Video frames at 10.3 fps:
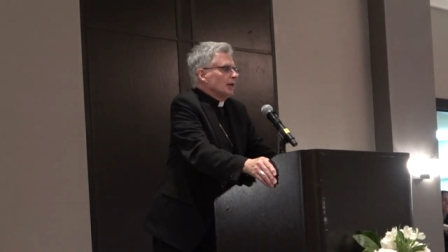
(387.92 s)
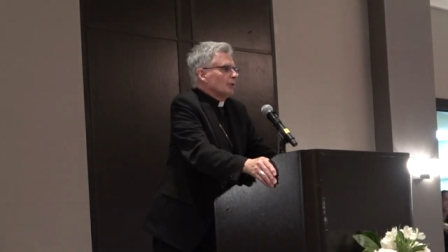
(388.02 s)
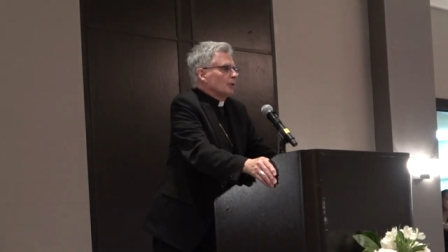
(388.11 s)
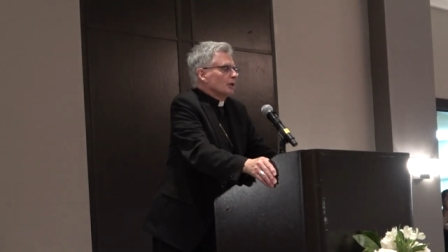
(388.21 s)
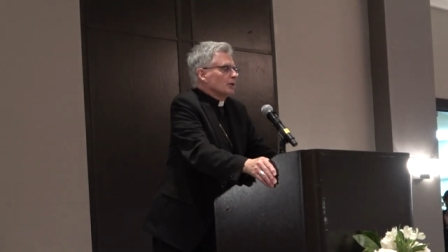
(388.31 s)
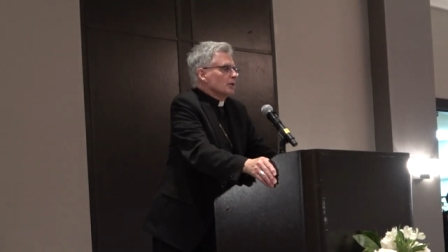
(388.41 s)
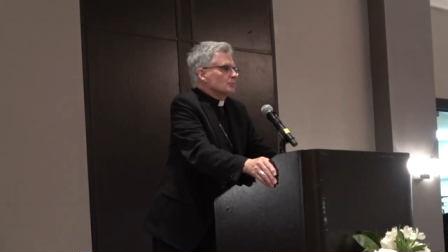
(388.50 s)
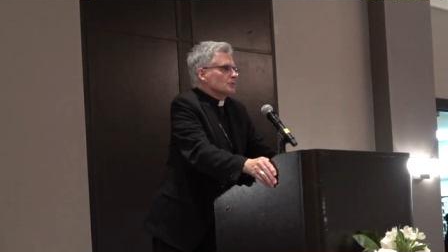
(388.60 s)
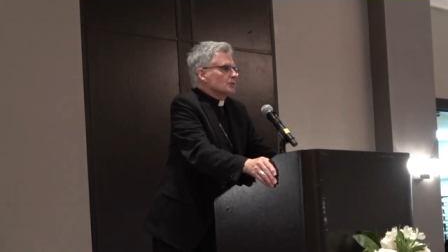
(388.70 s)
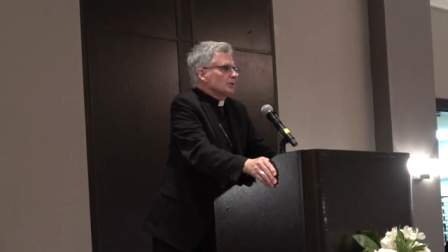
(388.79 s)
And when it
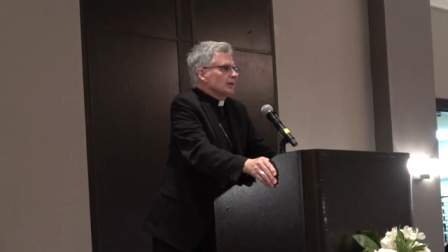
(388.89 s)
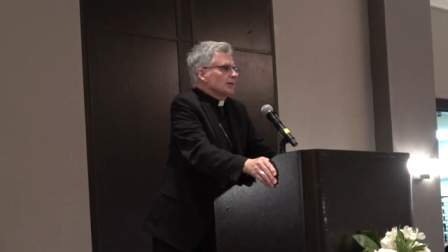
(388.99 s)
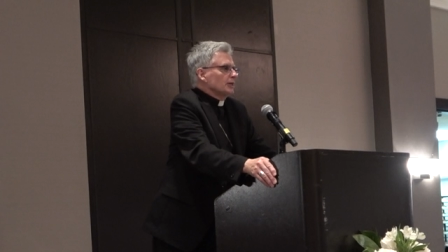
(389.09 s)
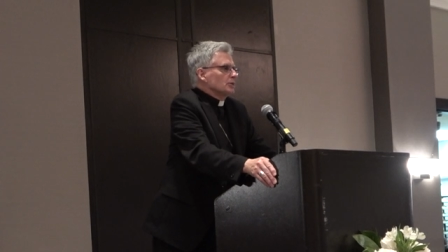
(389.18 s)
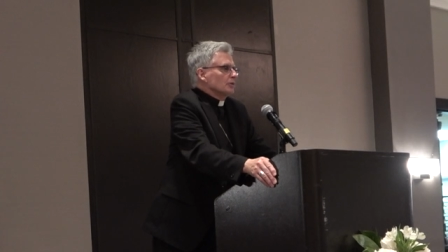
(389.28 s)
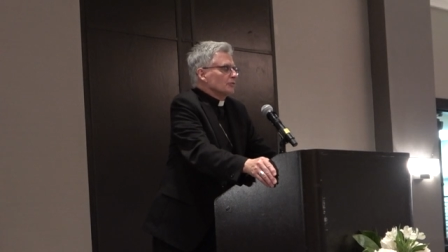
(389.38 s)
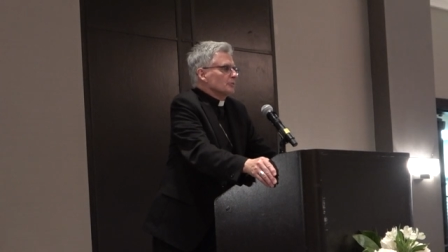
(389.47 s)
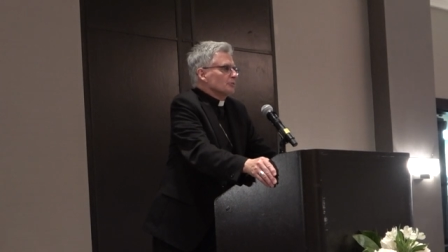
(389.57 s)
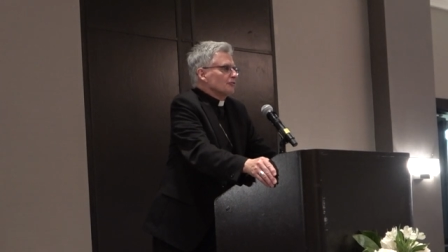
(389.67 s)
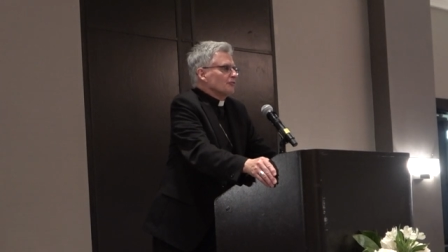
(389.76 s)
comes to getting
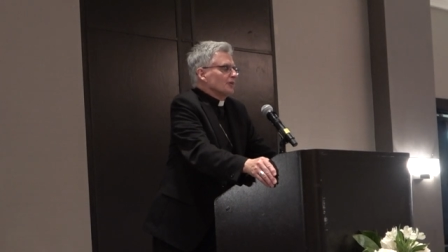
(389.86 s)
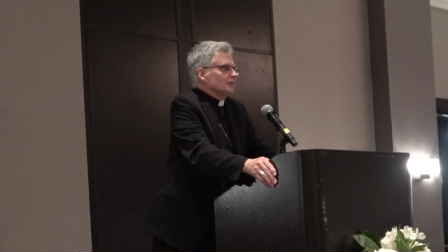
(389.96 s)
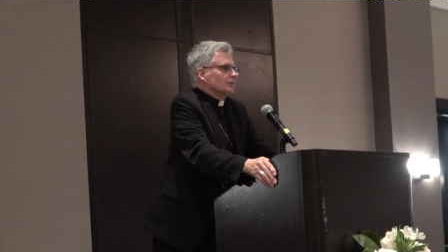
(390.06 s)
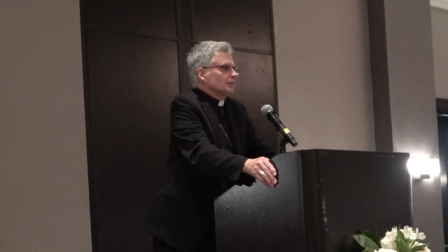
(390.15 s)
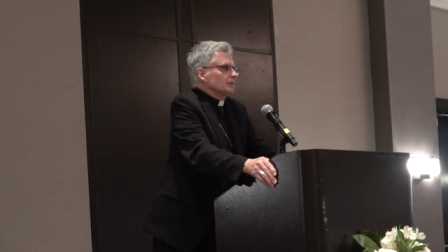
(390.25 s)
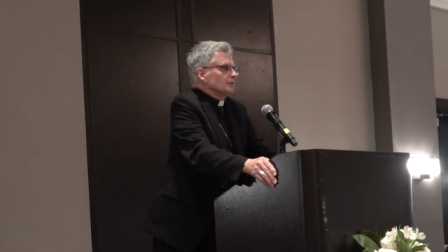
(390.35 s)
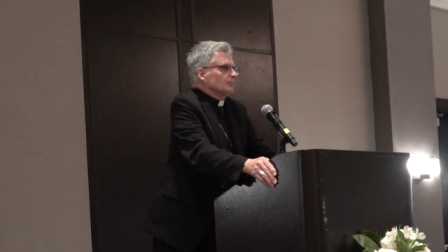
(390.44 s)
government funding,